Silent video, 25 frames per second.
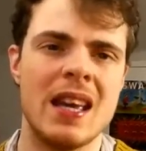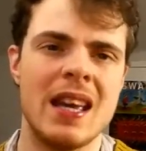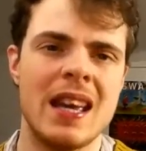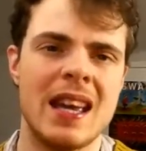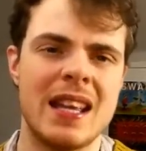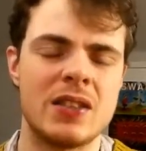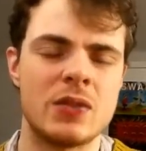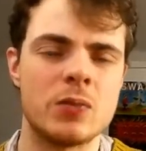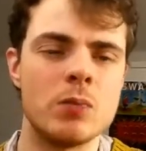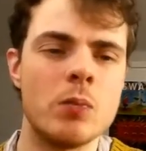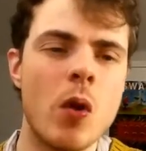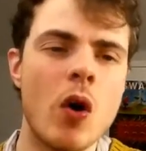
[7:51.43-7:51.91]

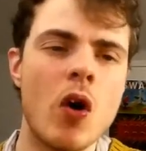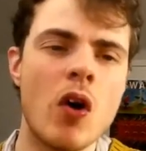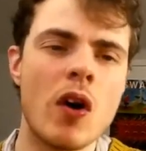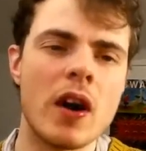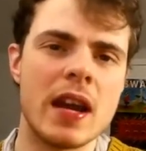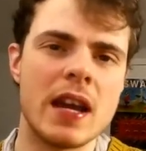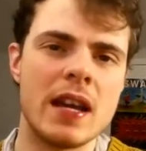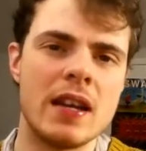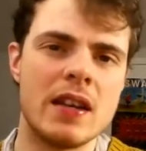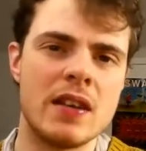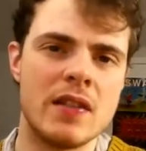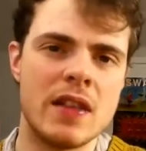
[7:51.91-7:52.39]
It's more
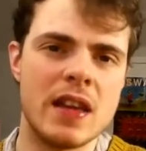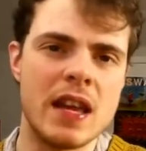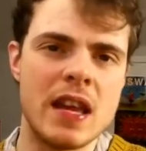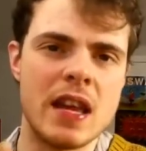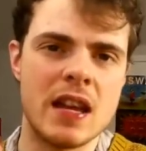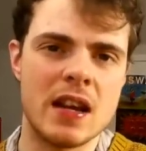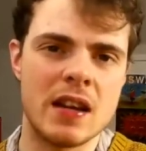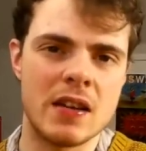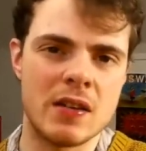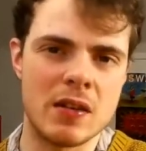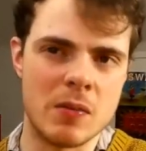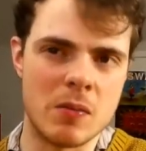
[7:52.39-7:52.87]
in
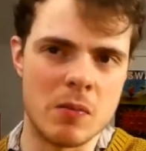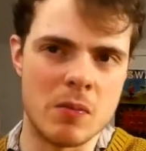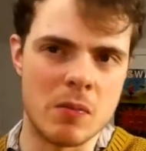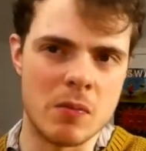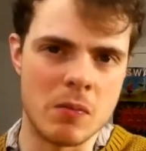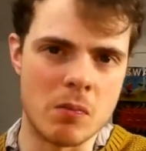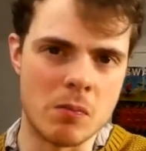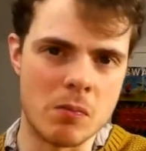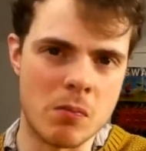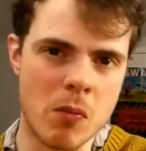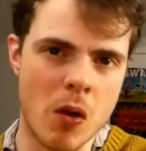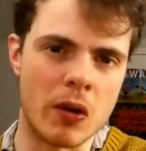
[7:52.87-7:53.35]
the
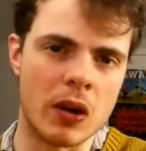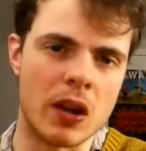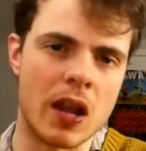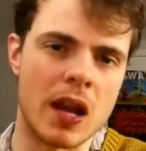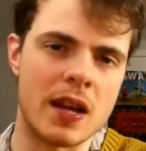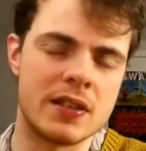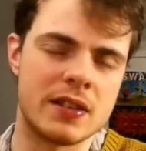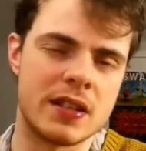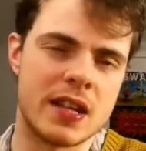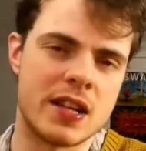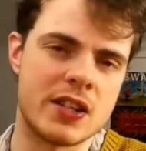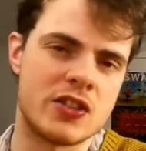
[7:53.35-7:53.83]

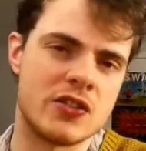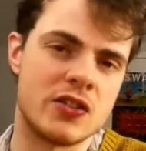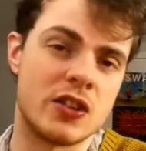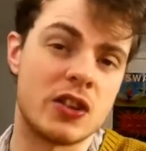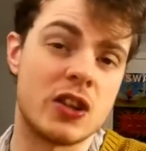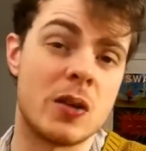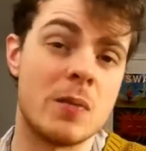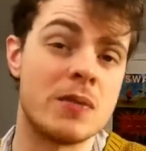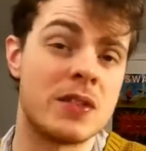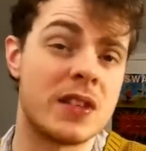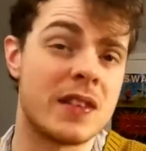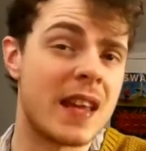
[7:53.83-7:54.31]
moralization that
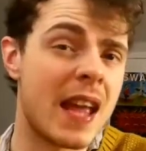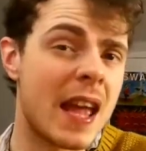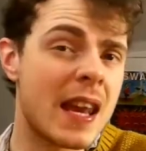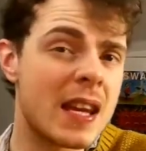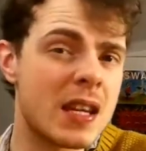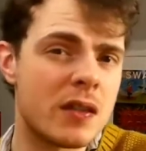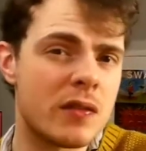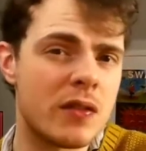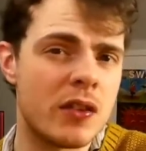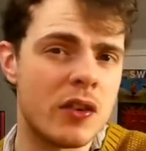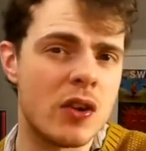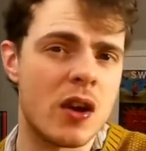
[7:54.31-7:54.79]
comes at the
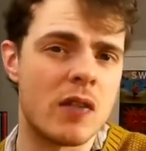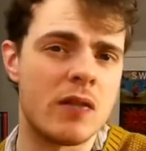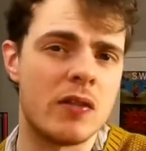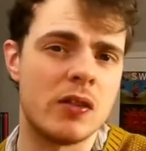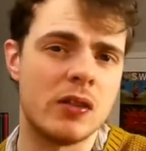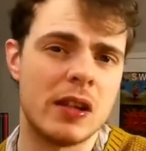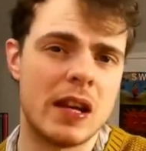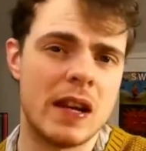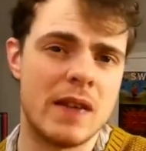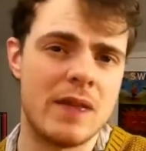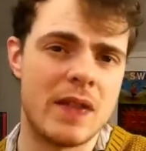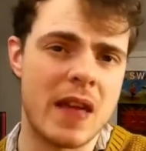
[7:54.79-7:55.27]
end of the
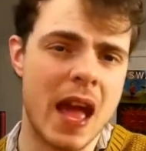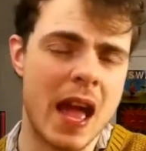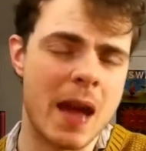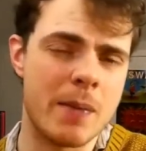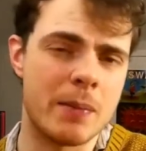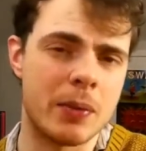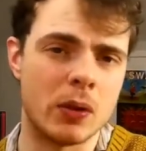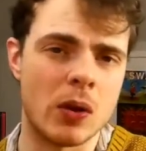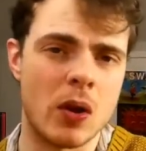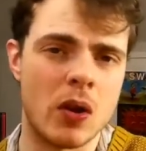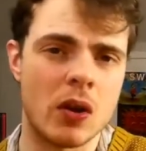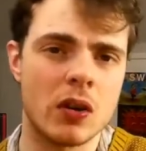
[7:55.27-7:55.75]
novel in the
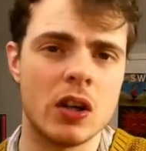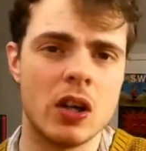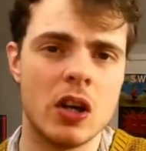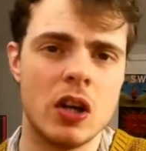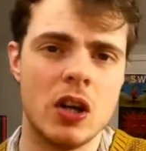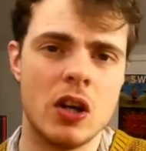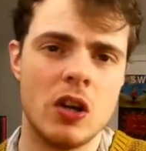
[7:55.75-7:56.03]
epilogue,